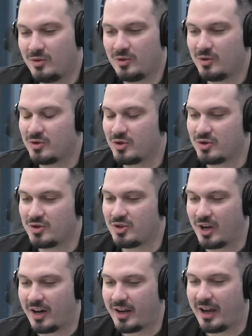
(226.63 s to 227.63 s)
As you're
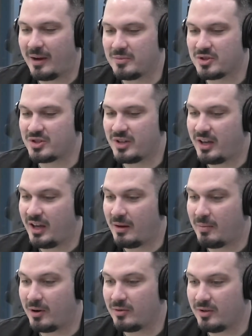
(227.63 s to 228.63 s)
talking, I'm just thinking
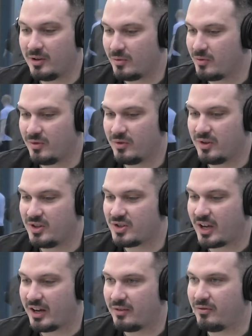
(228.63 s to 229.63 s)
about, this
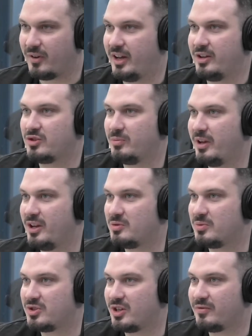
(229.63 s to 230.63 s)
kind of financial
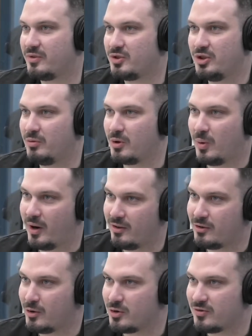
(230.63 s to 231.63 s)
management stuff. There's no
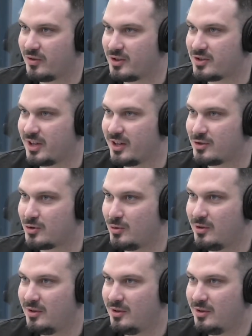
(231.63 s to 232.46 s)
required course for this in high school.